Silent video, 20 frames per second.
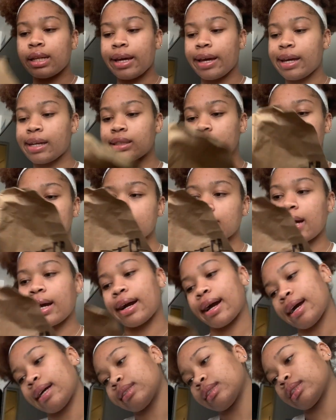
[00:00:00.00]
Next, I
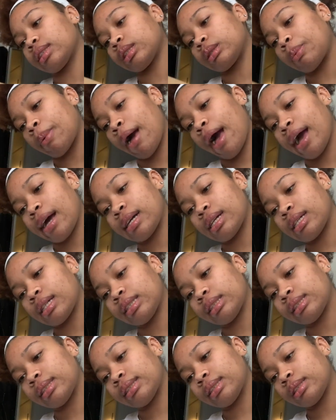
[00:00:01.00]
got this
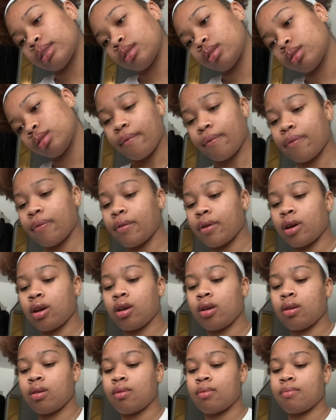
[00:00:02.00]
package
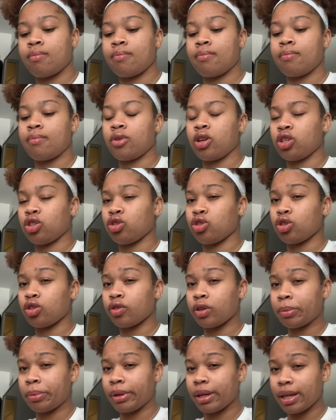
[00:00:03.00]
from a
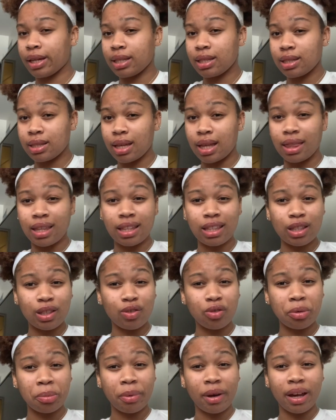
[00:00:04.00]
jewelry place. I think it's
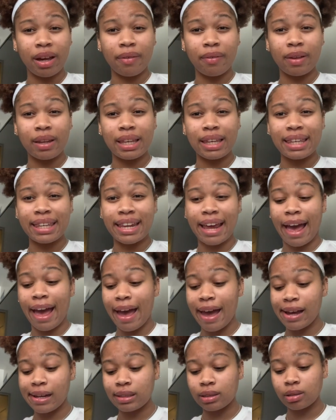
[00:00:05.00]
from my
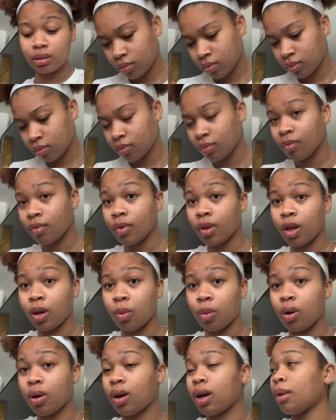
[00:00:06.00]
dad. It
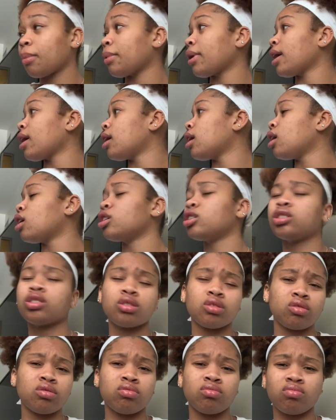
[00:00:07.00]
won't come
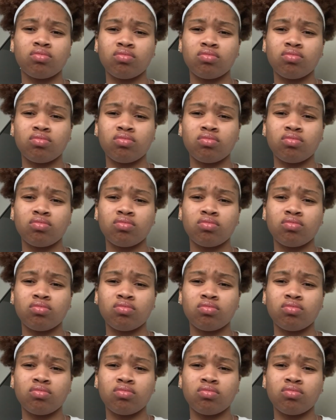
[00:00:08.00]
out.